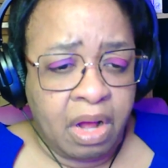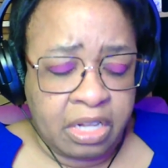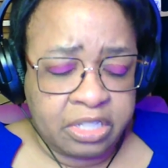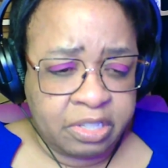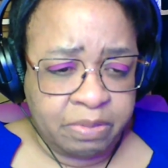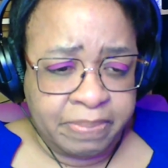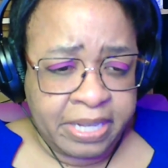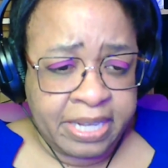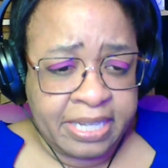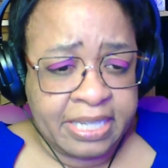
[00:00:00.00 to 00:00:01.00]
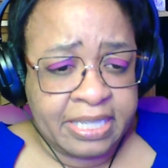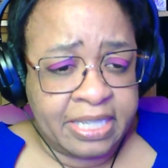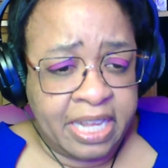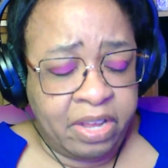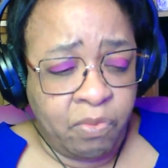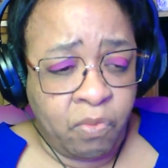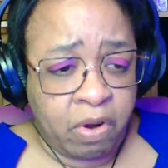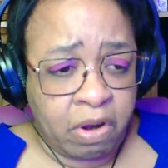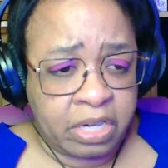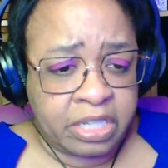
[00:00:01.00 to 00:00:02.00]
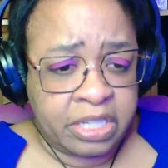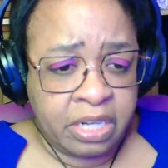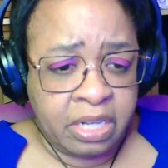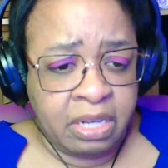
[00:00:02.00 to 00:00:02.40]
Also because he worked